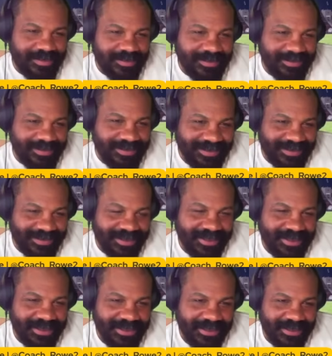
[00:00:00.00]

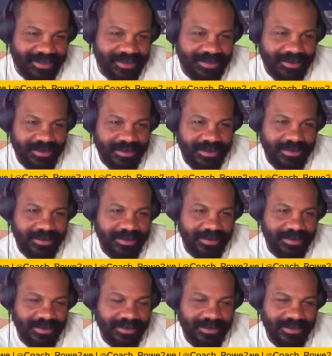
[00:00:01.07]

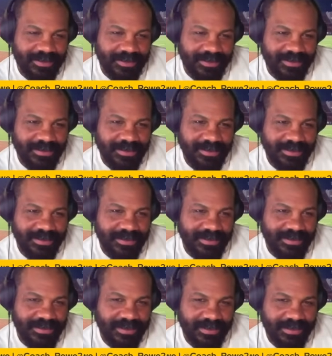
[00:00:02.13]

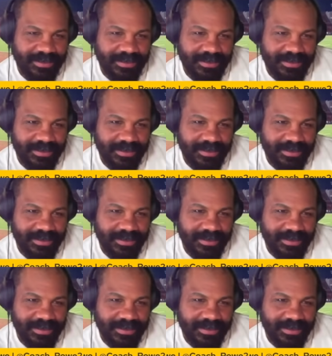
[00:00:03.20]
This person isn't speaking.